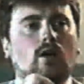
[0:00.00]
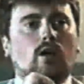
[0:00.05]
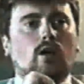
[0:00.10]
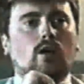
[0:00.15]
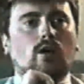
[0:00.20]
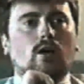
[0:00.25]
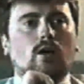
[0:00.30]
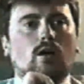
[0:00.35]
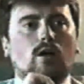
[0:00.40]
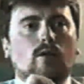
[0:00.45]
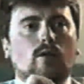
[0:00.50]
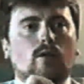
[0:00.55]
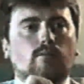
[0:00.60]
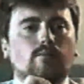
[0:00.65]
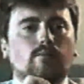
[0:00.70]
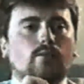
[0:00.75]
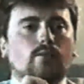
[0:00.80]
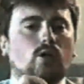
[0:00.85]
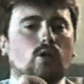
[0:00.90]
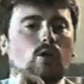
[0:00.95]

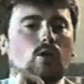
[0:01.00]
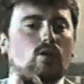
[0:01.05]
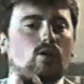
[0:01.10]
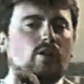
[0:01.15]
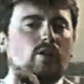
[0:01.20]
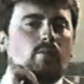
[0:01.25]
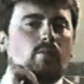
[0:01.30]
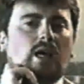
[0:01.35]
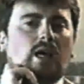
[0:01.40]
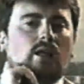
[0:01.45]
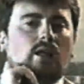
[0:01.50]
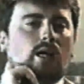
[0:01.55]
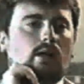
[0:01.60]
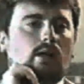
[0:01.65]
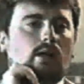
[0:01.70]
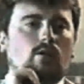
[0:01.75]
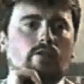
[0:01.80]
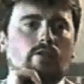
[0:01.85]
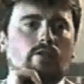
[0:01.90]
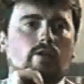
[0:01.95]
All of the Mac
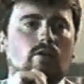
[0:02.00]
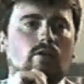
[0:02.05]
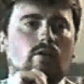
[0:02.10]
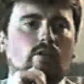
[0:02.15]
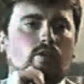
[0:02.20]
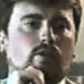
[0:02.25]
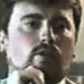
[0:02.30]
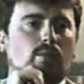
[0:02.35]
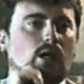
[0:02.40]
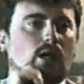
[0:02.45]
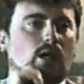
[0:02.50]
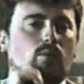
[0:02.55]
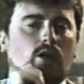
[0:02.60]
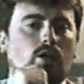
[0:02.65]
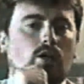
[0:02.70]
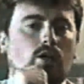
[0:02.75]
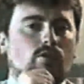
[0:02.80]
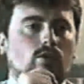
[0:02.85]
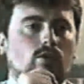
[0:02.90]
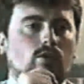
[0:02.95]
catalogs that are out there, Mac
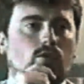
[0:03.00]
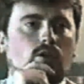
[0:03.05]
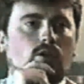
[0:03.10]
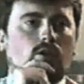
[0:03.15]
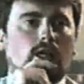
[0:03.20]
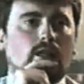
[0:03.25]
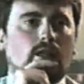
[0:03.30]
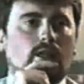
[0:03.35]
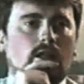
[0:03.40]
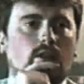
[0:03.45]
Warehouse and all that,